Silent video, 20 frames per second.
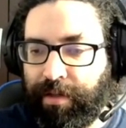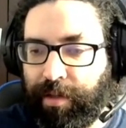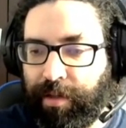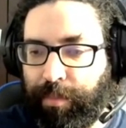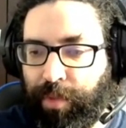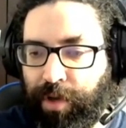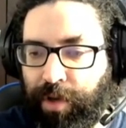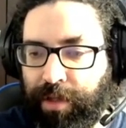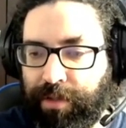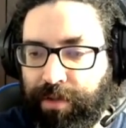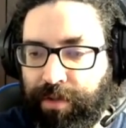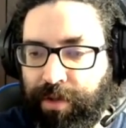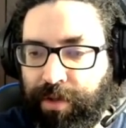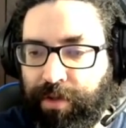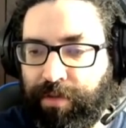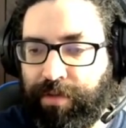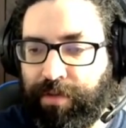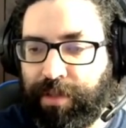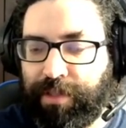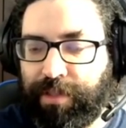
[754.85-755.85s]
is a point on
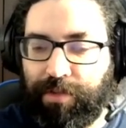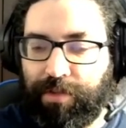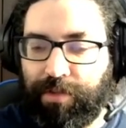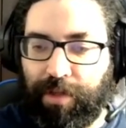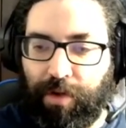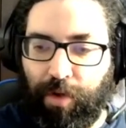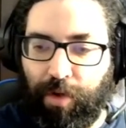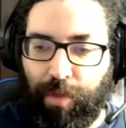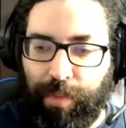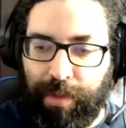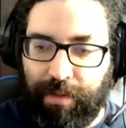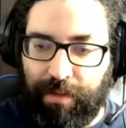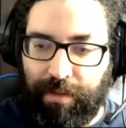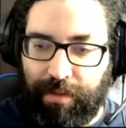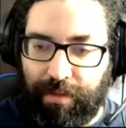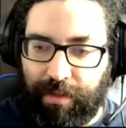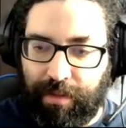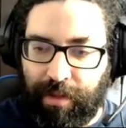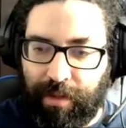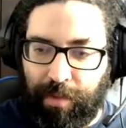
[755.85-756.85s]
the universal
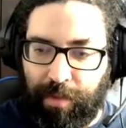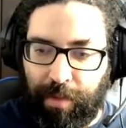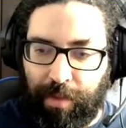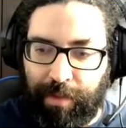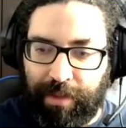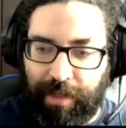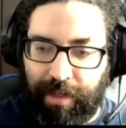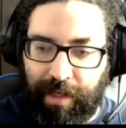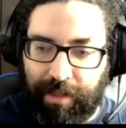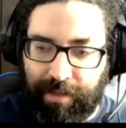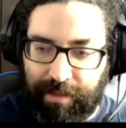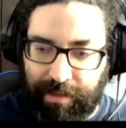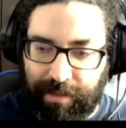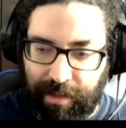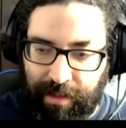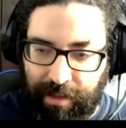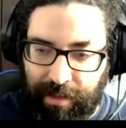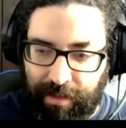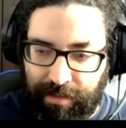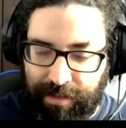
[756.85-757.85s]
Jacobian that parametrizes
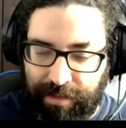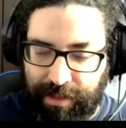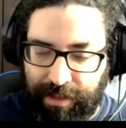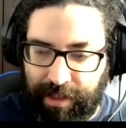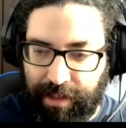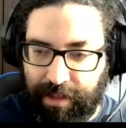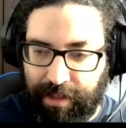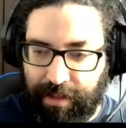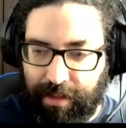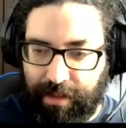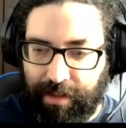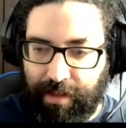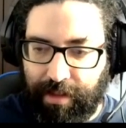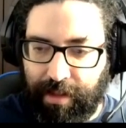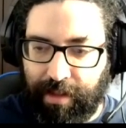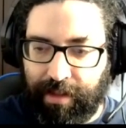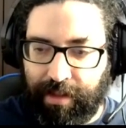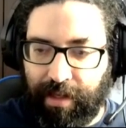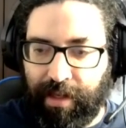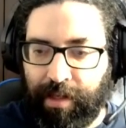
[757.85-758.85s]
the curve C
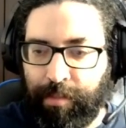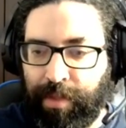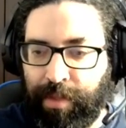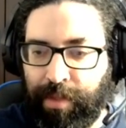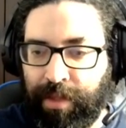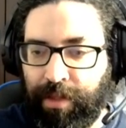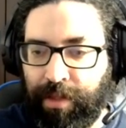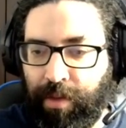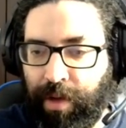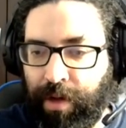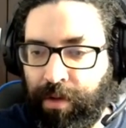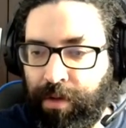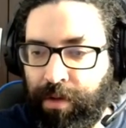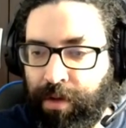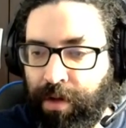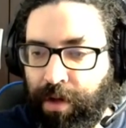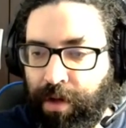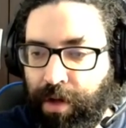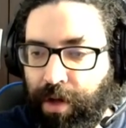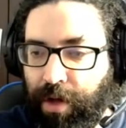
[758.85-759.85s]
and the line bundle
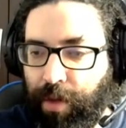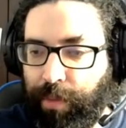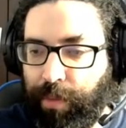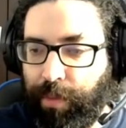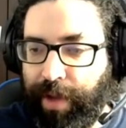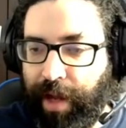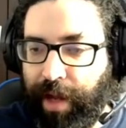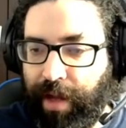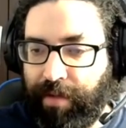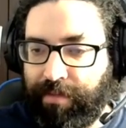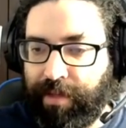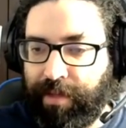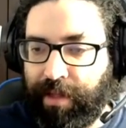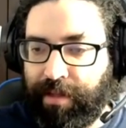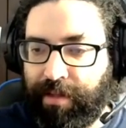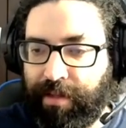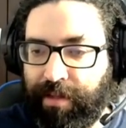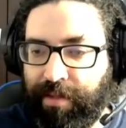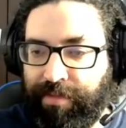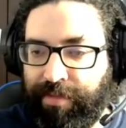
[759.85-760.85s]
L. We have
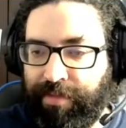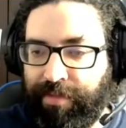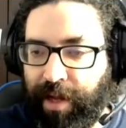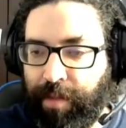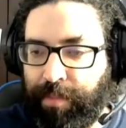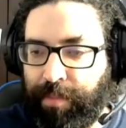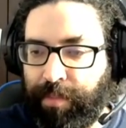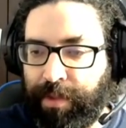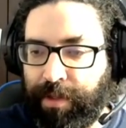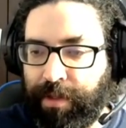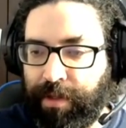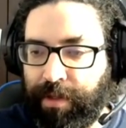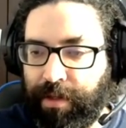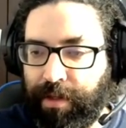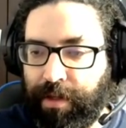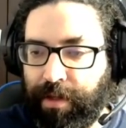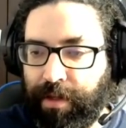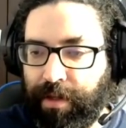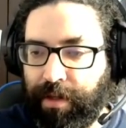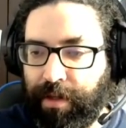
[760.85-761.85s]
that the fiber
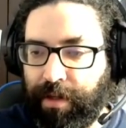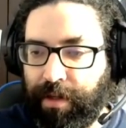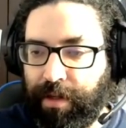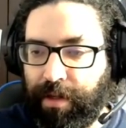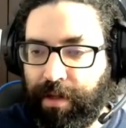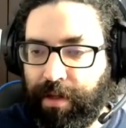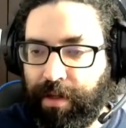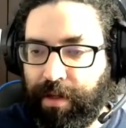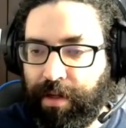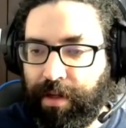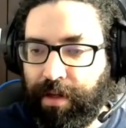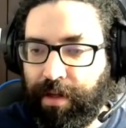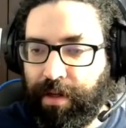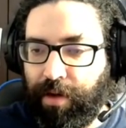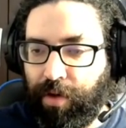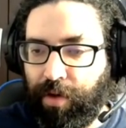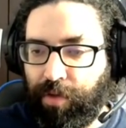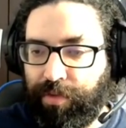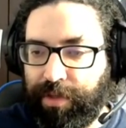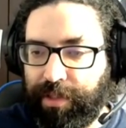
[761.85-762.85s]

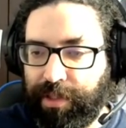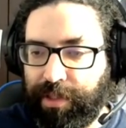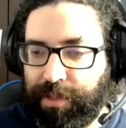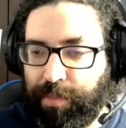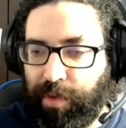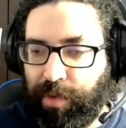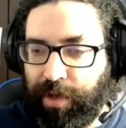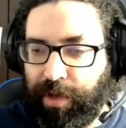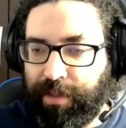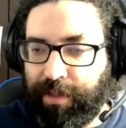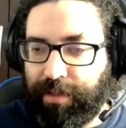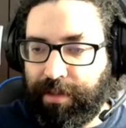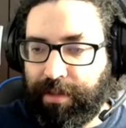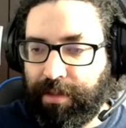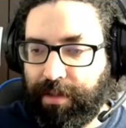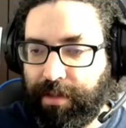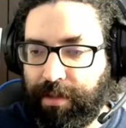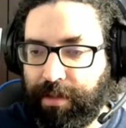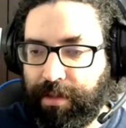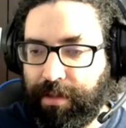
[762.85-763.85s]
over this point
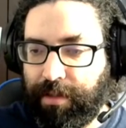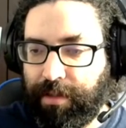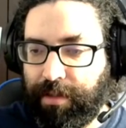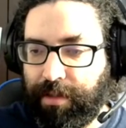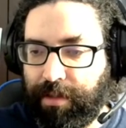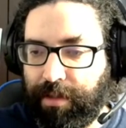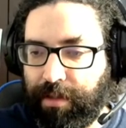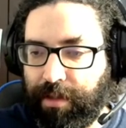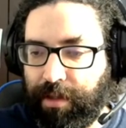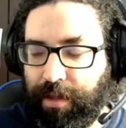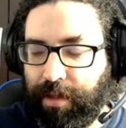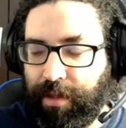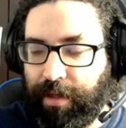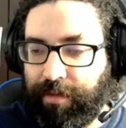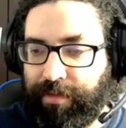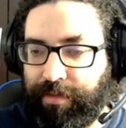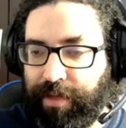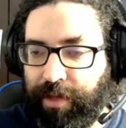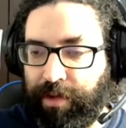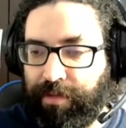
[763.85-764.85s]

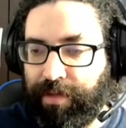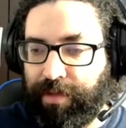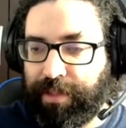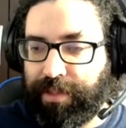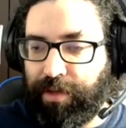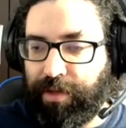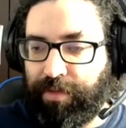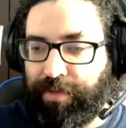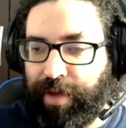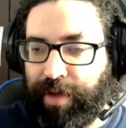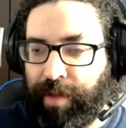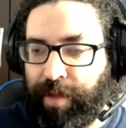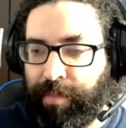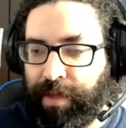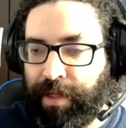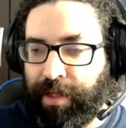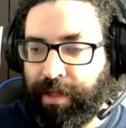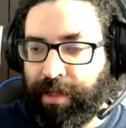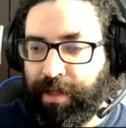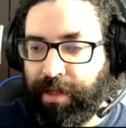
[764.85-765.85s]
of the universal
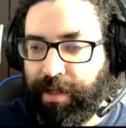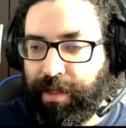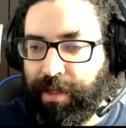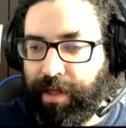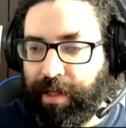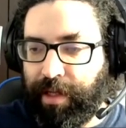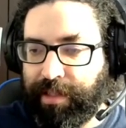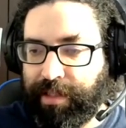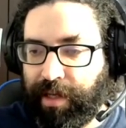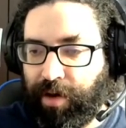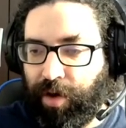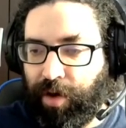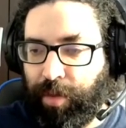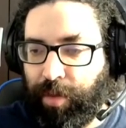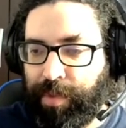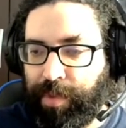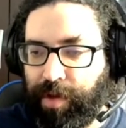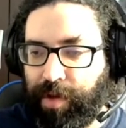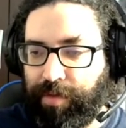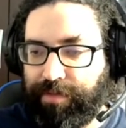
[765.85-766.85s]
family is a
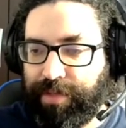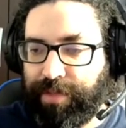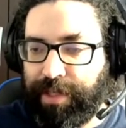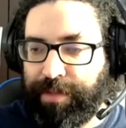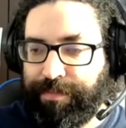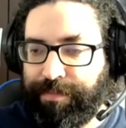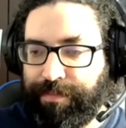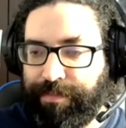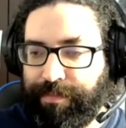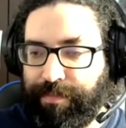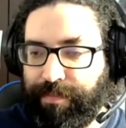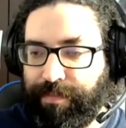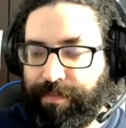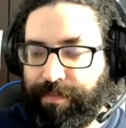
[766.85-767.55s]
copy of C,